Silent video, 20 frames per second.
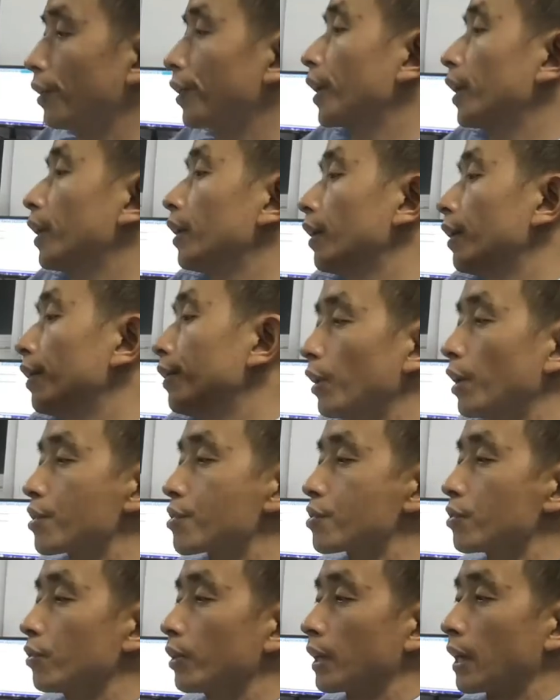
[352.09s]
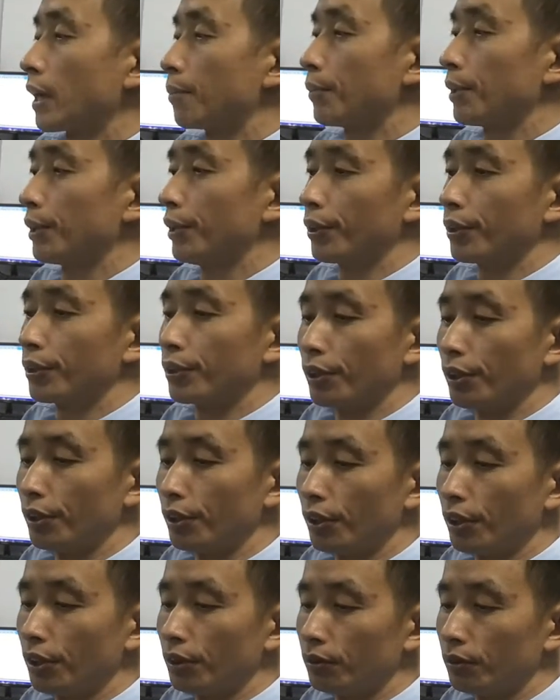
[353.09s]
Okay, we also can be
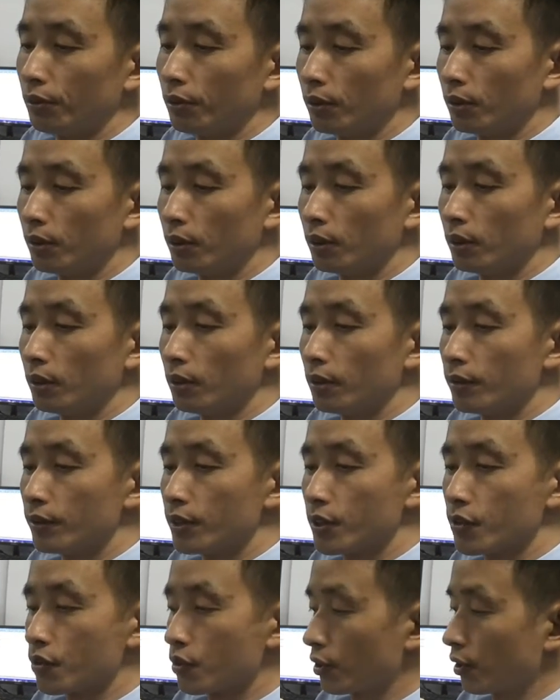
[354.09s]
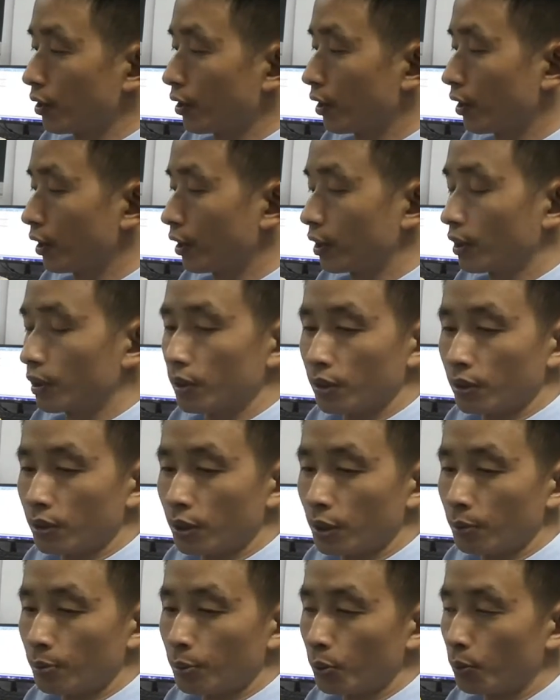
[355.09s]
cleaning this ink
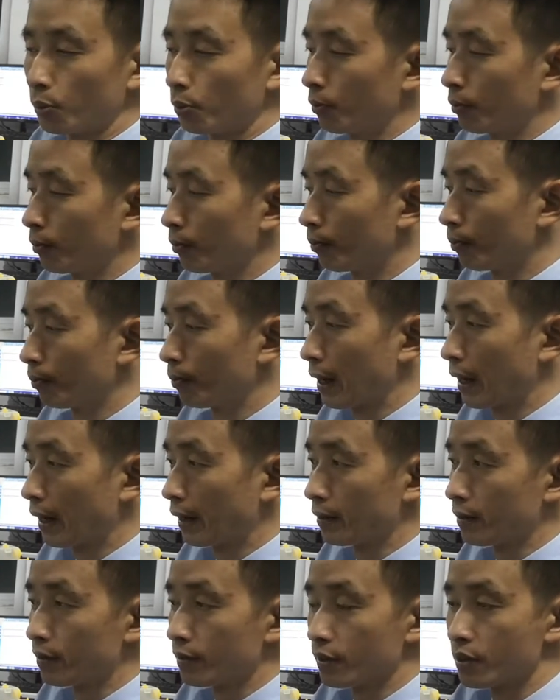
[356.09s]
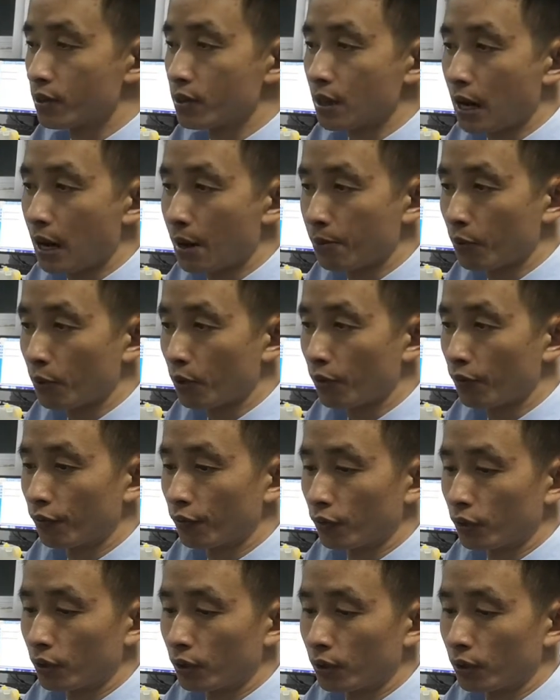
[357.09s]
table by this type of